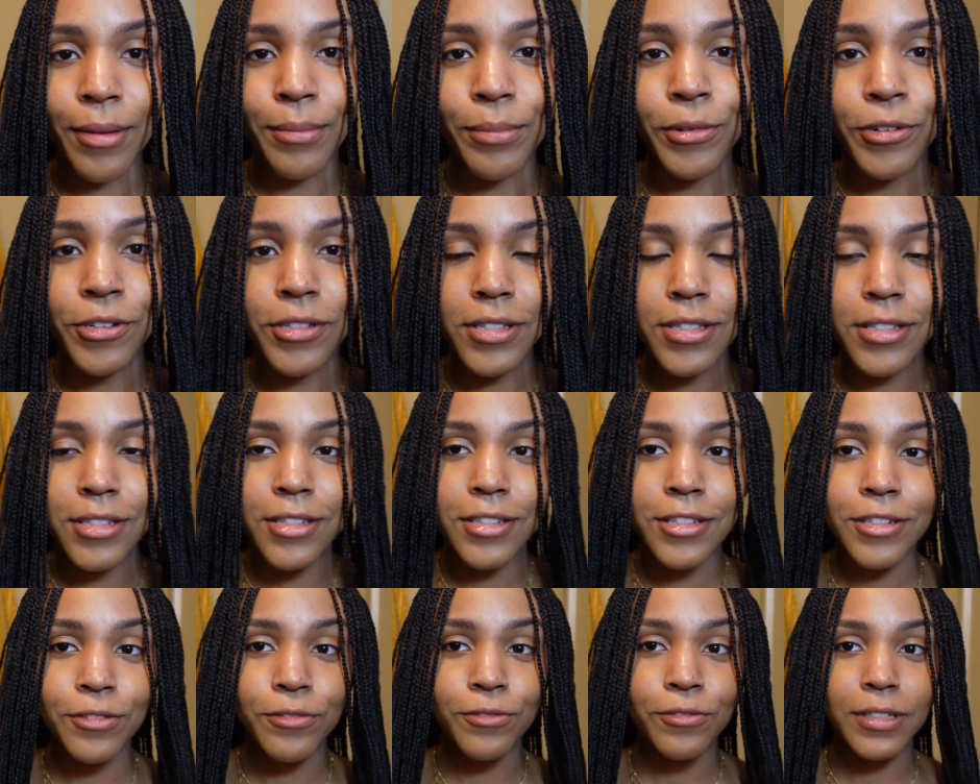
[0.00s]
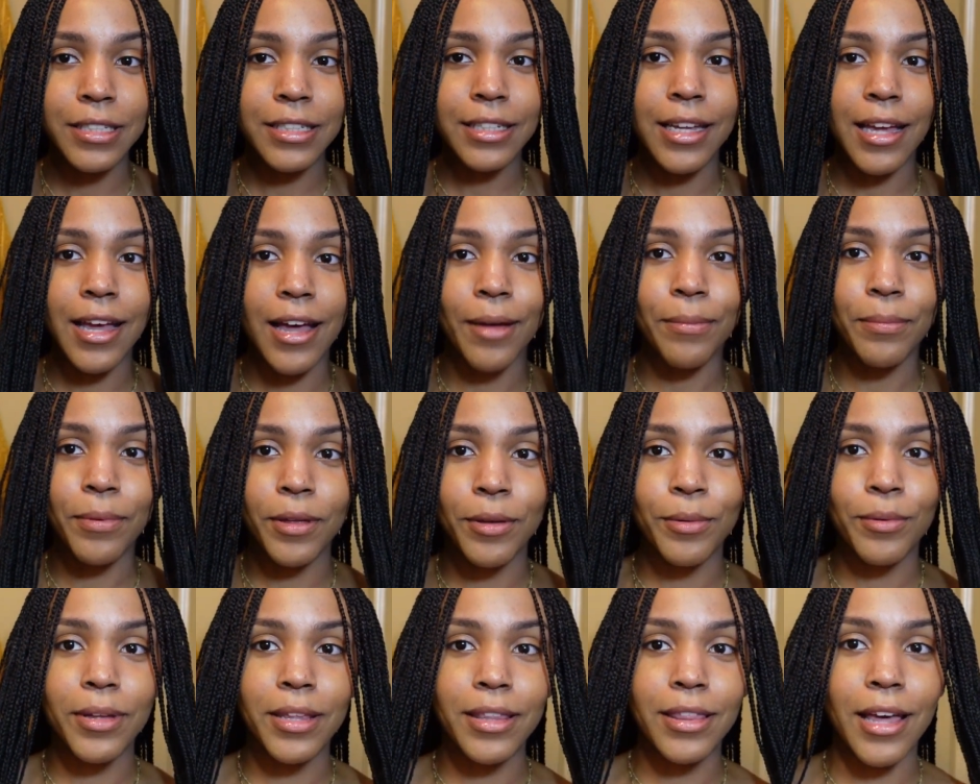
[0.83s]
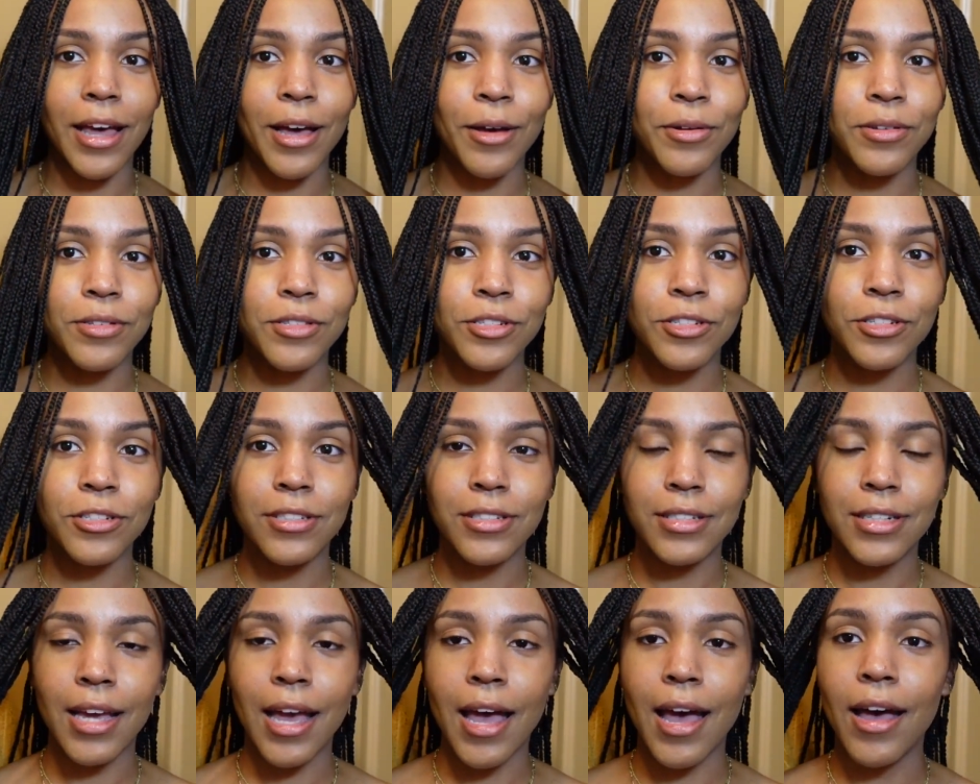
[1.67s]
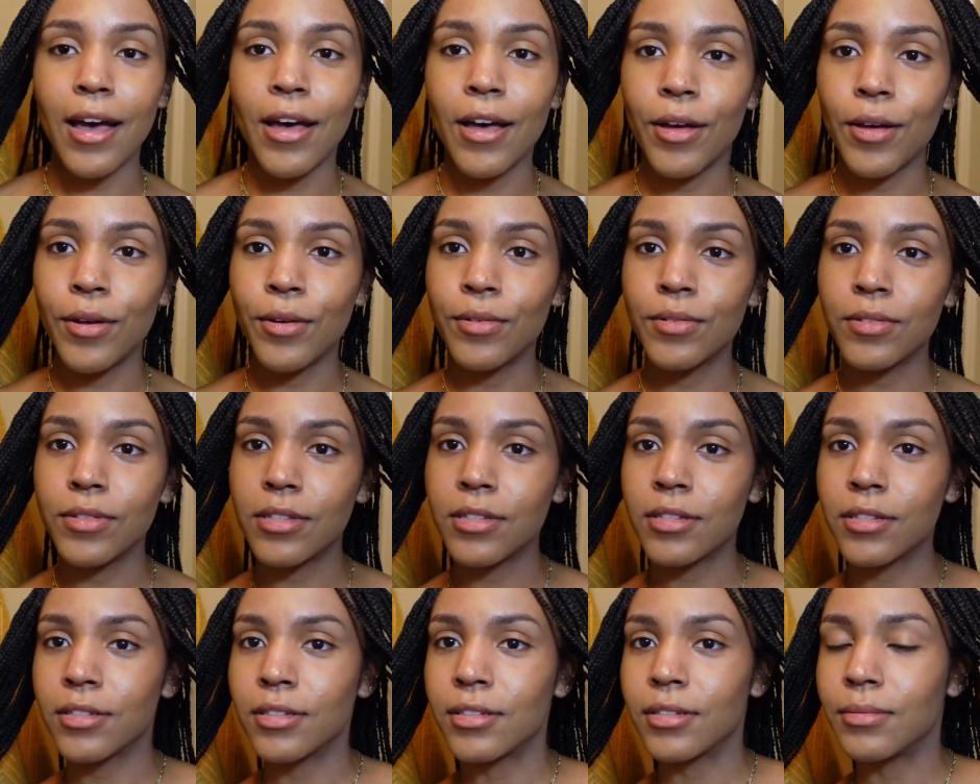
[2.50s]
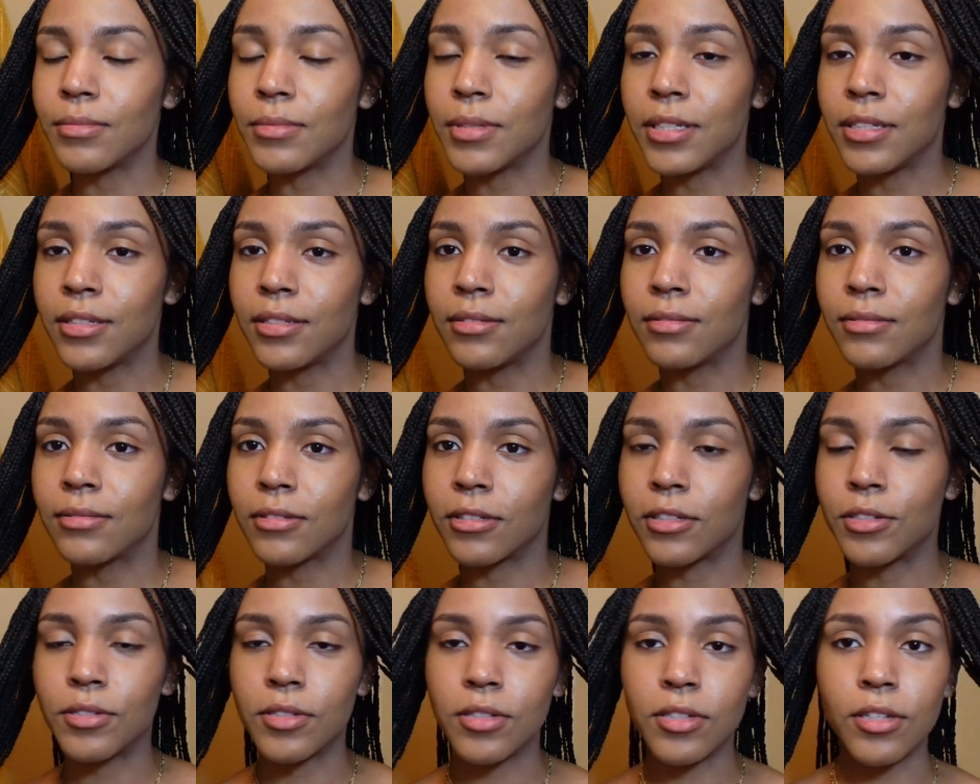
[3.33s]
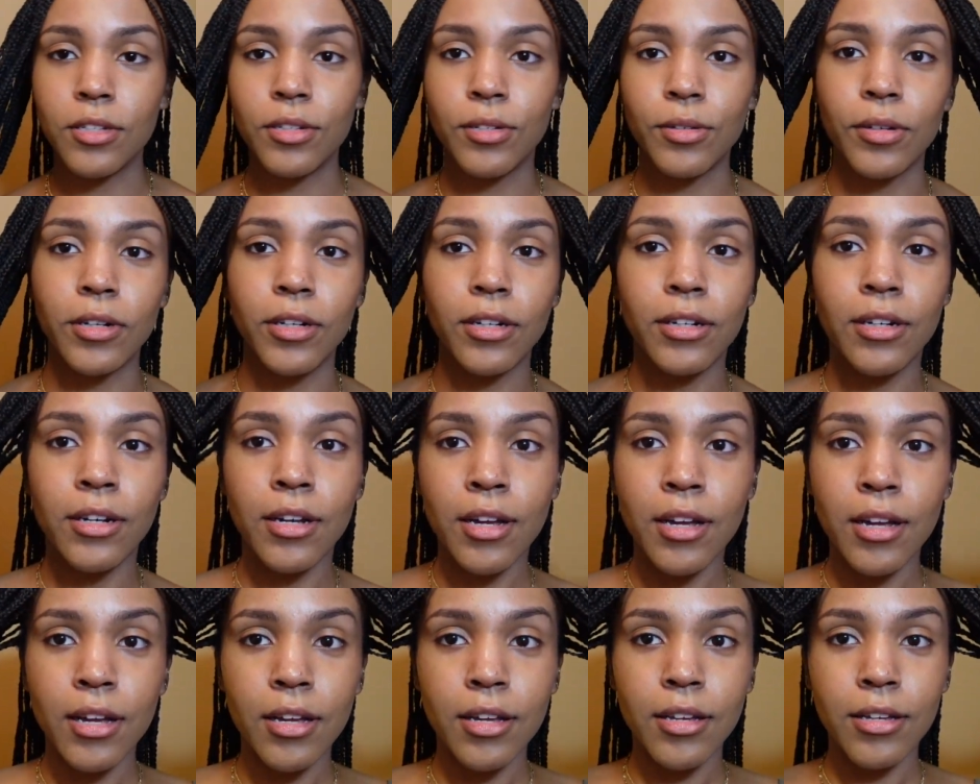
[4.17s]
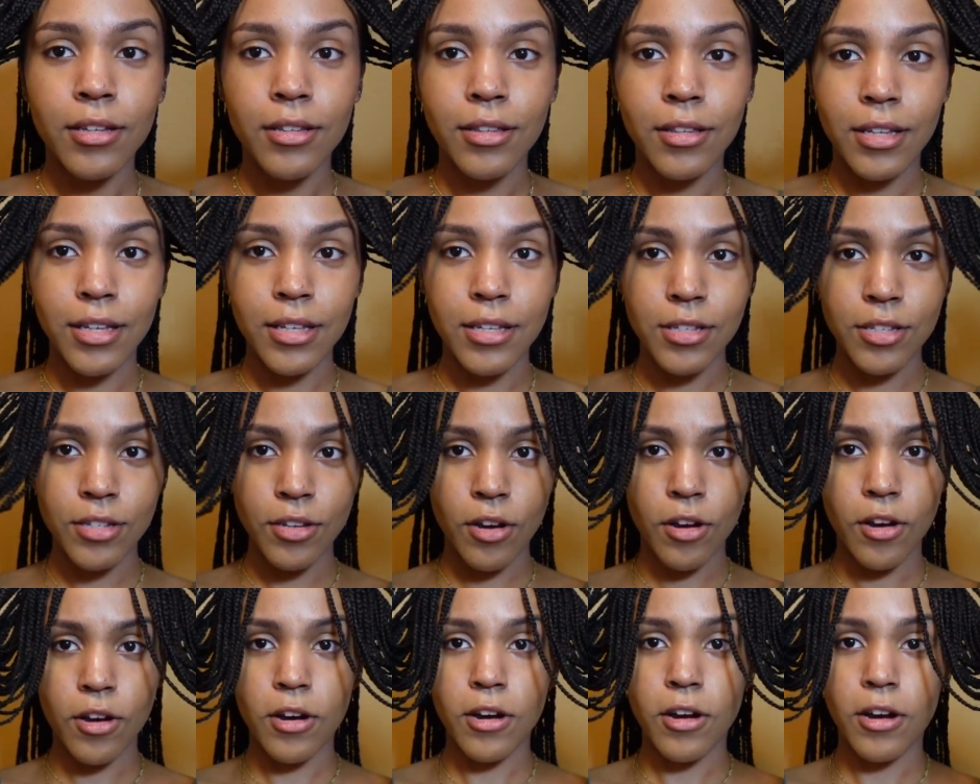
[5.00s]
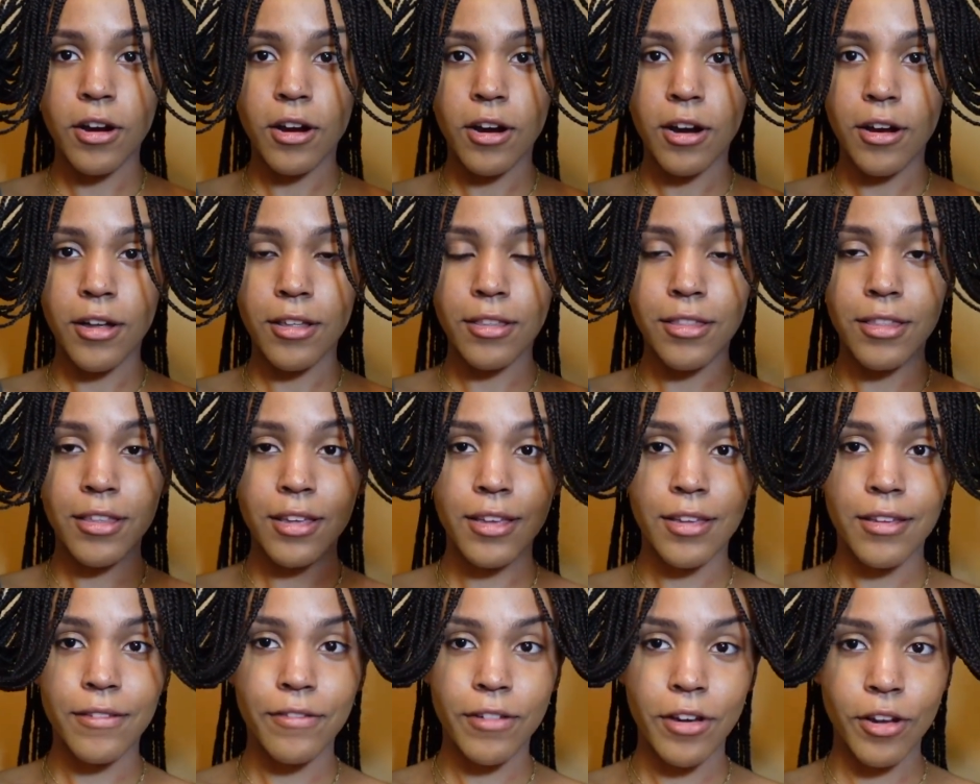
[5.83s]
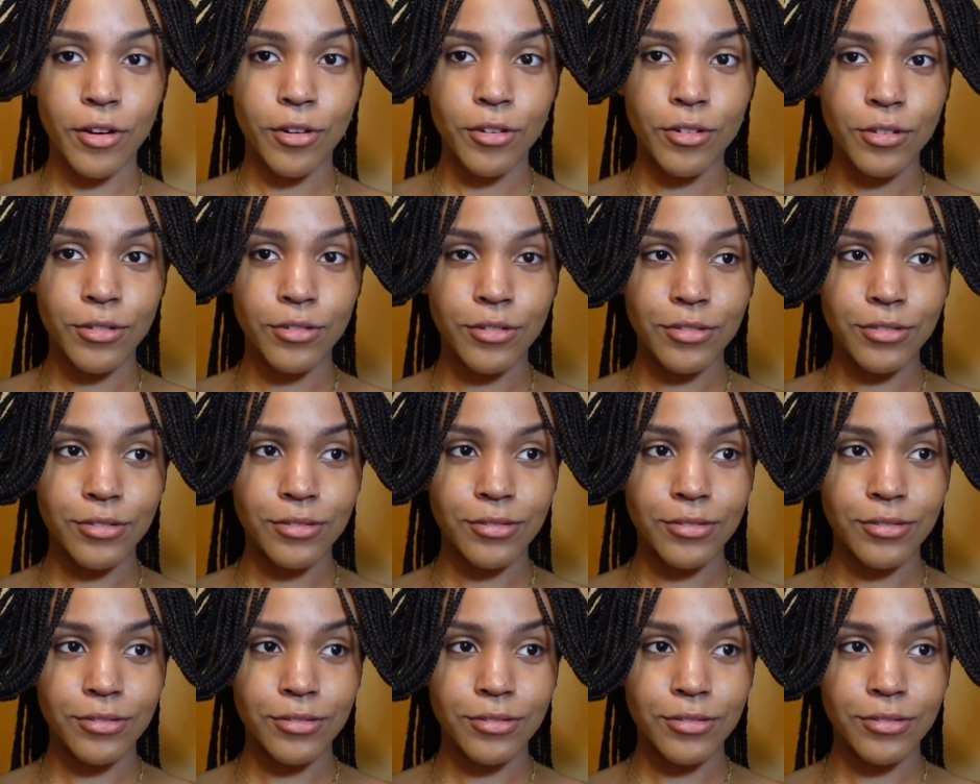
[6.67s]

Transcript: personally really happy with how it turned out. Let me close the door. These are the final